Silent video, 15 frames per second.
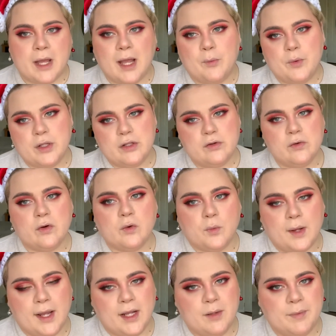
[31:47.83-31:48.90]
I would do a
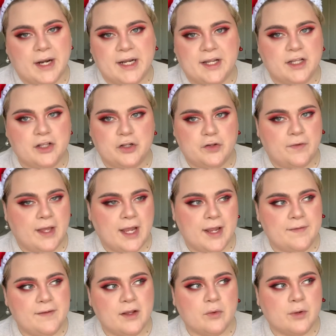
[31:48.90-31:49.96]
red, but I didn't do that
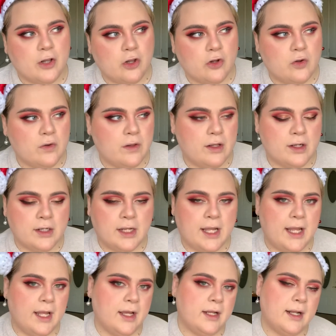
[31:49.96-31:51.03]
in the original look,
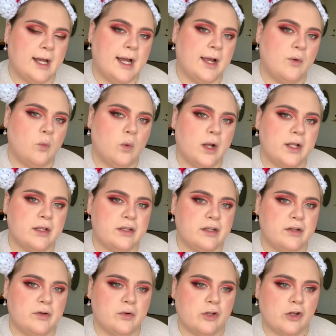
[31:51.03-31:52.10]
and I want
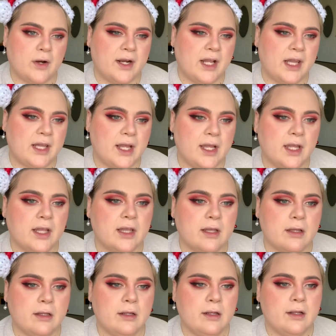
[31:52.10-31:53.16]
to try to stay as
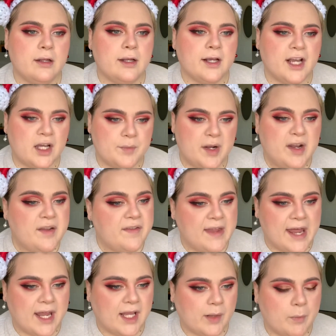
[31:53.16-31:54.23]
committed to
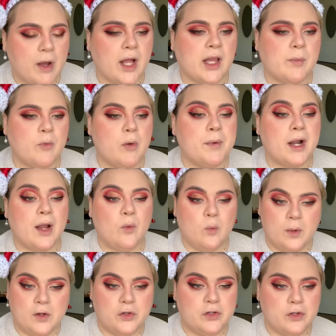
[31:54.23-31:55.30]
that as possible, but I
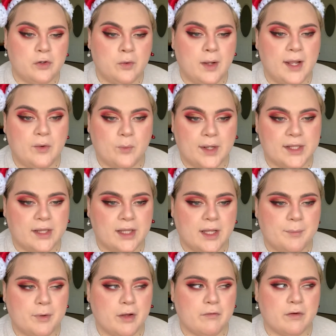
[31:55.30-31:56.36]
will do a red
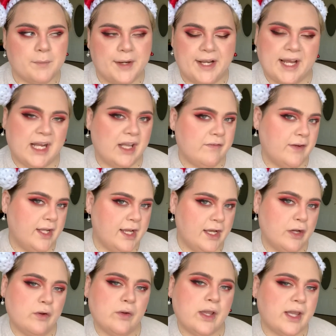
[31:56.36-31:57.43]
lip for my next video,
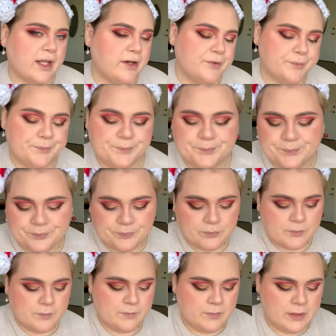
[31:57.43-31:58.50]
so
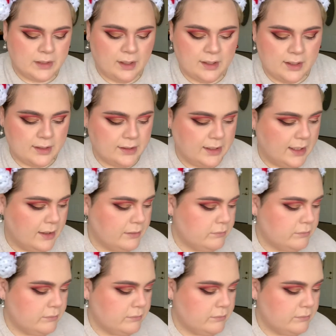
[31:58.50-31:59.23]
yeah.